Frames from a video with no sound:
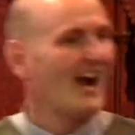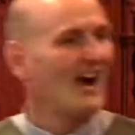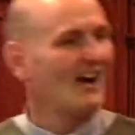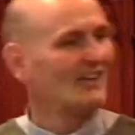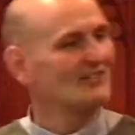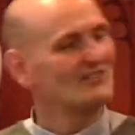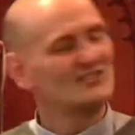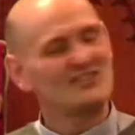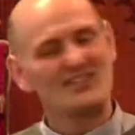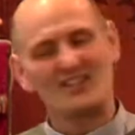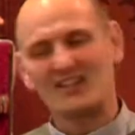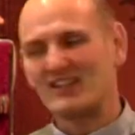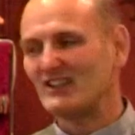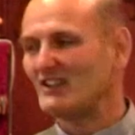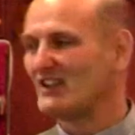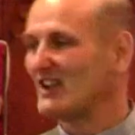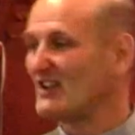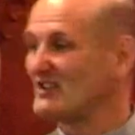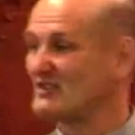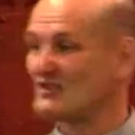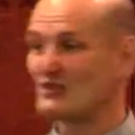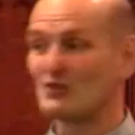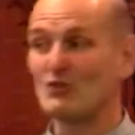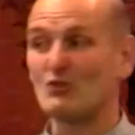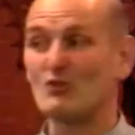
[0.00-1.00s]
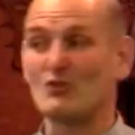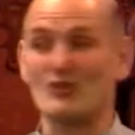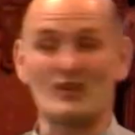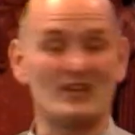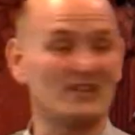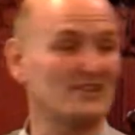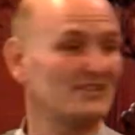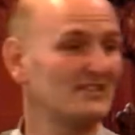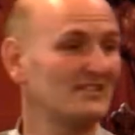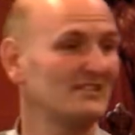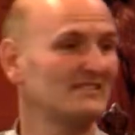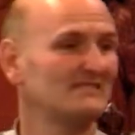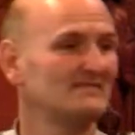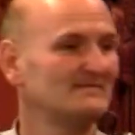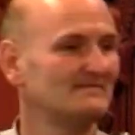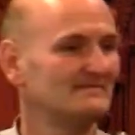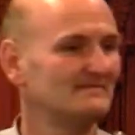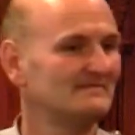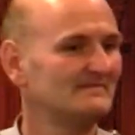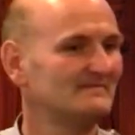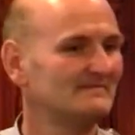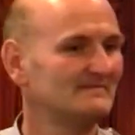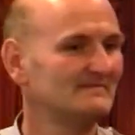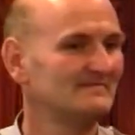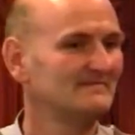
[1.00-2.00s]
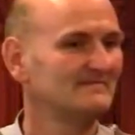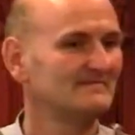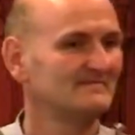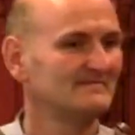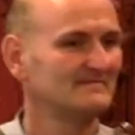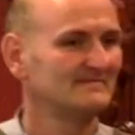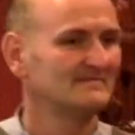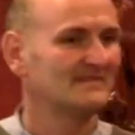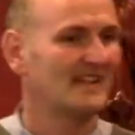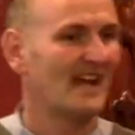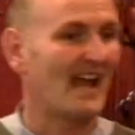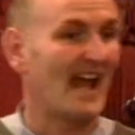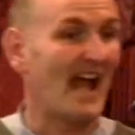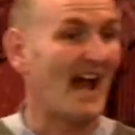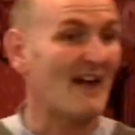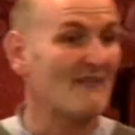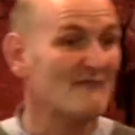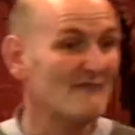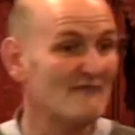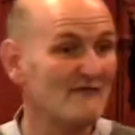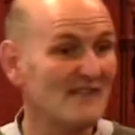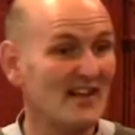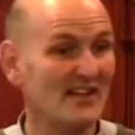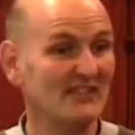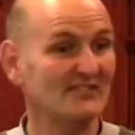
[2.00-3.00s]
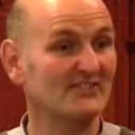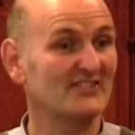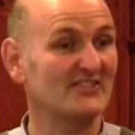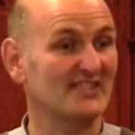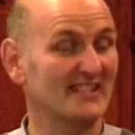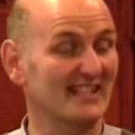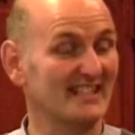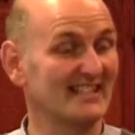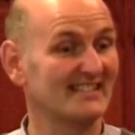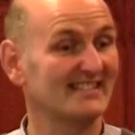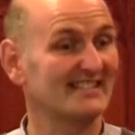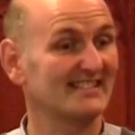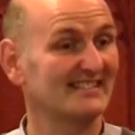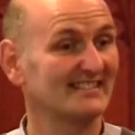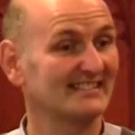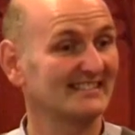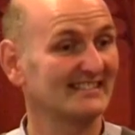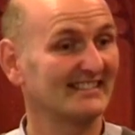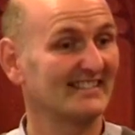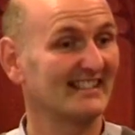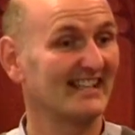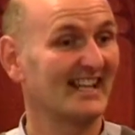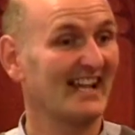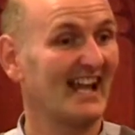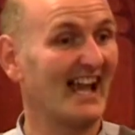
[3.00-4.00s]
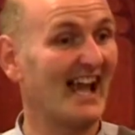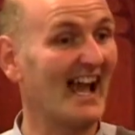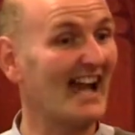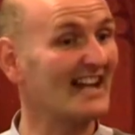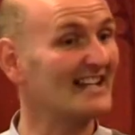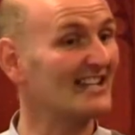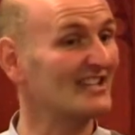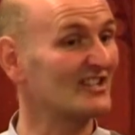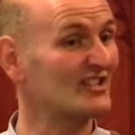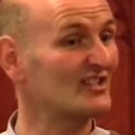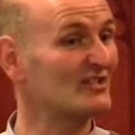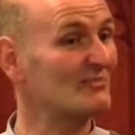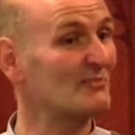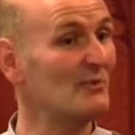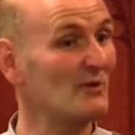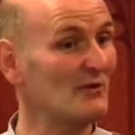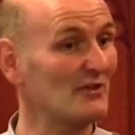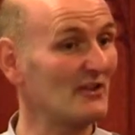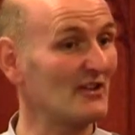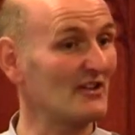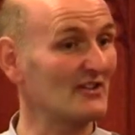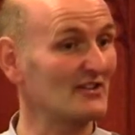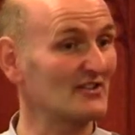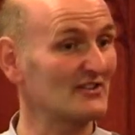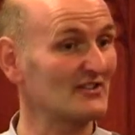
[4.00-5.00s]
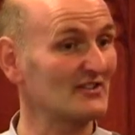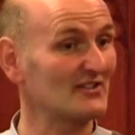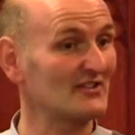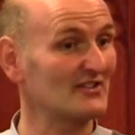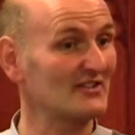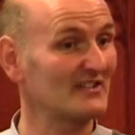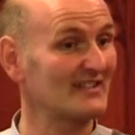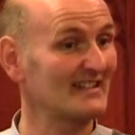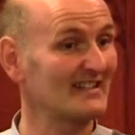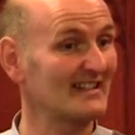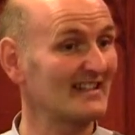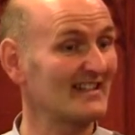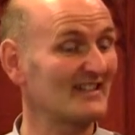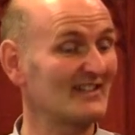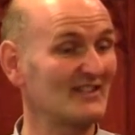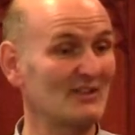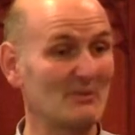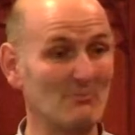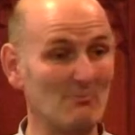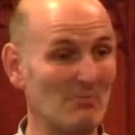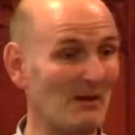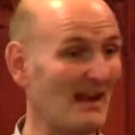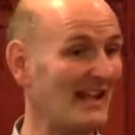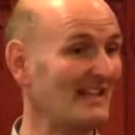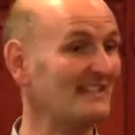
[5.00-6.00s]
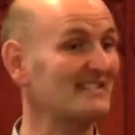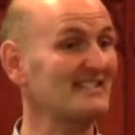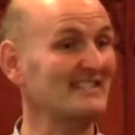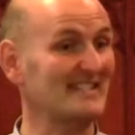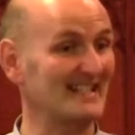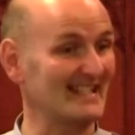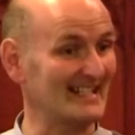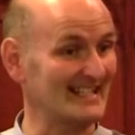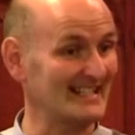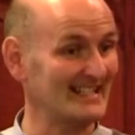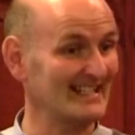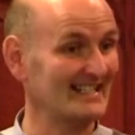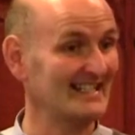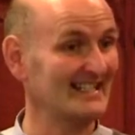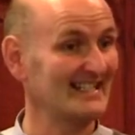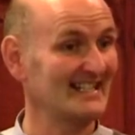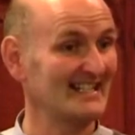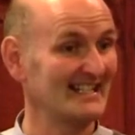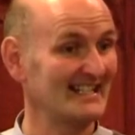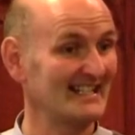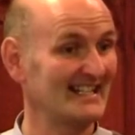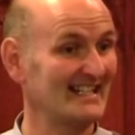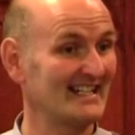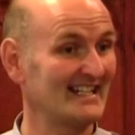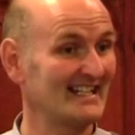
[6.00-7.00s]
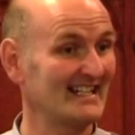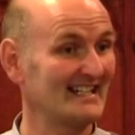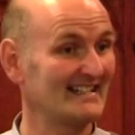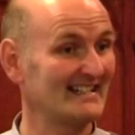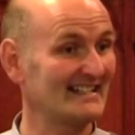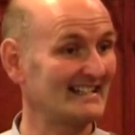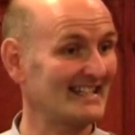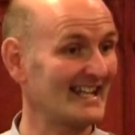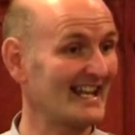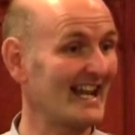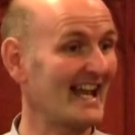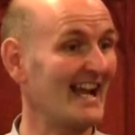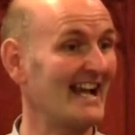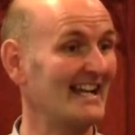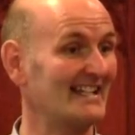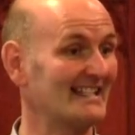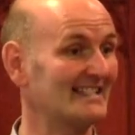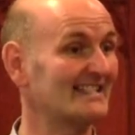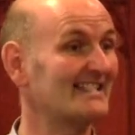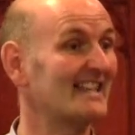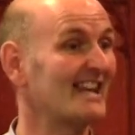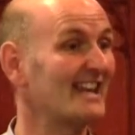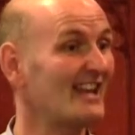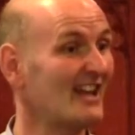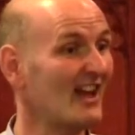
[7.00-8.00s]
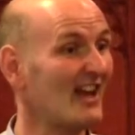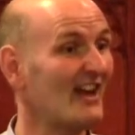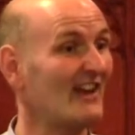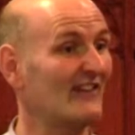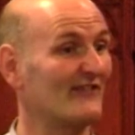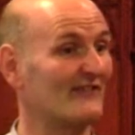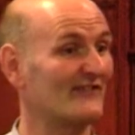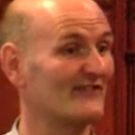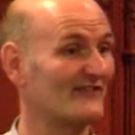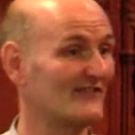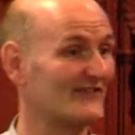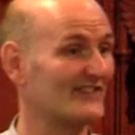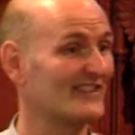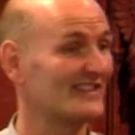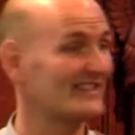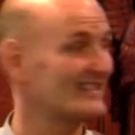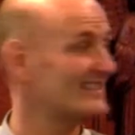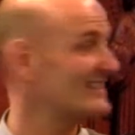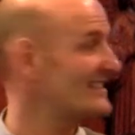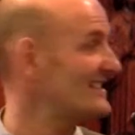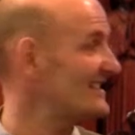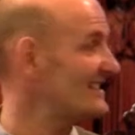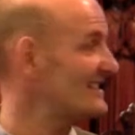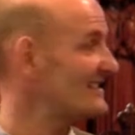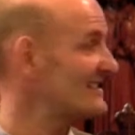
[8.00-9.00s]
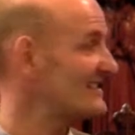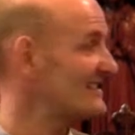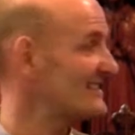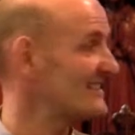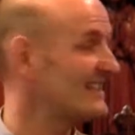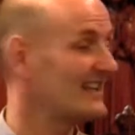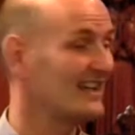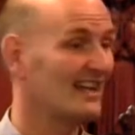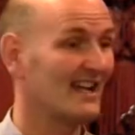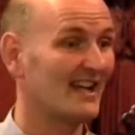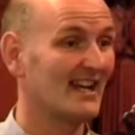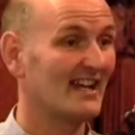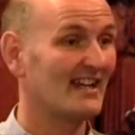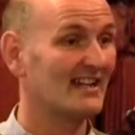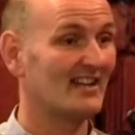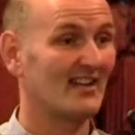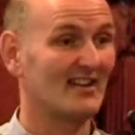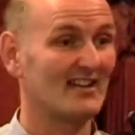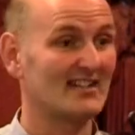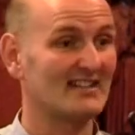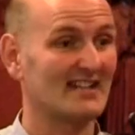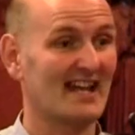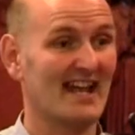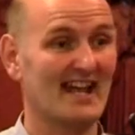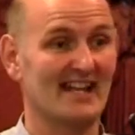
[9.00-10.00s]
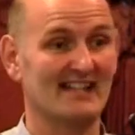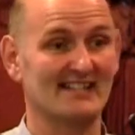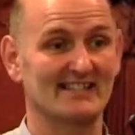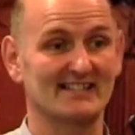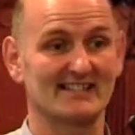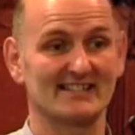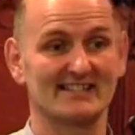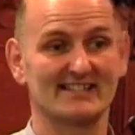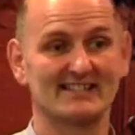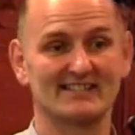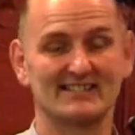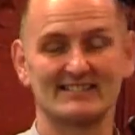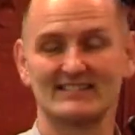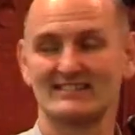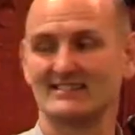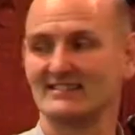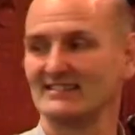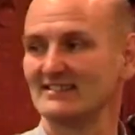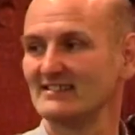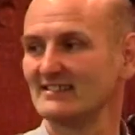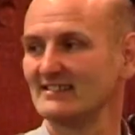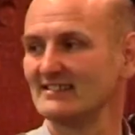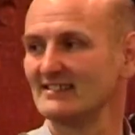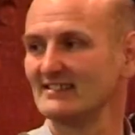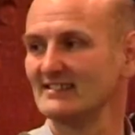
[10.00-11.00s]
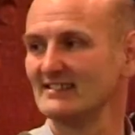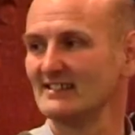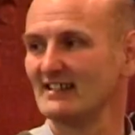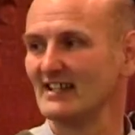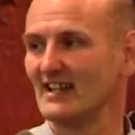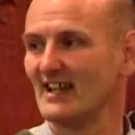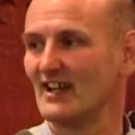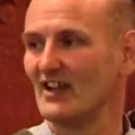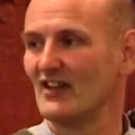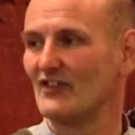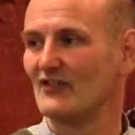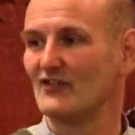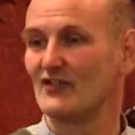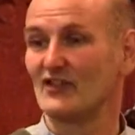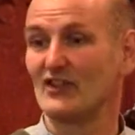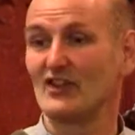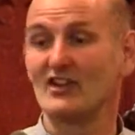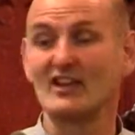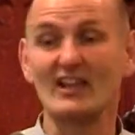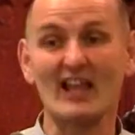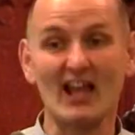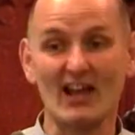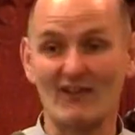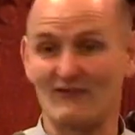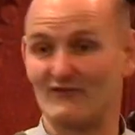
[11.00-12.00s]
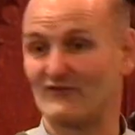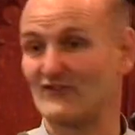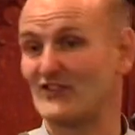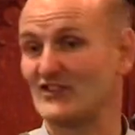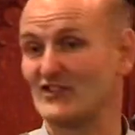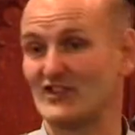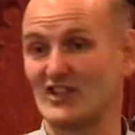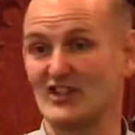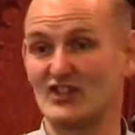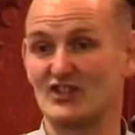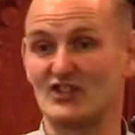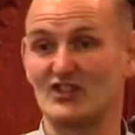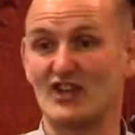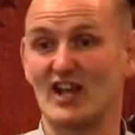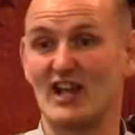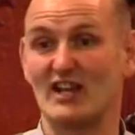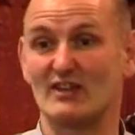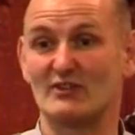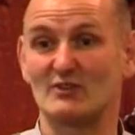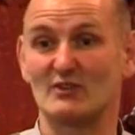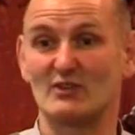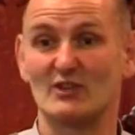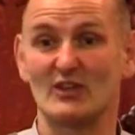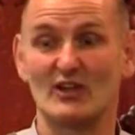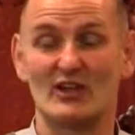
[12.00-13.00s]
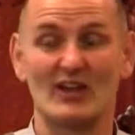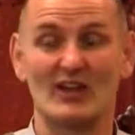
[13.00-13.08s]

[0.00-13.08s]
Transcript: until I saw it and felt it and experienced the blessing that they had, the life that these guys had, the love that they shared,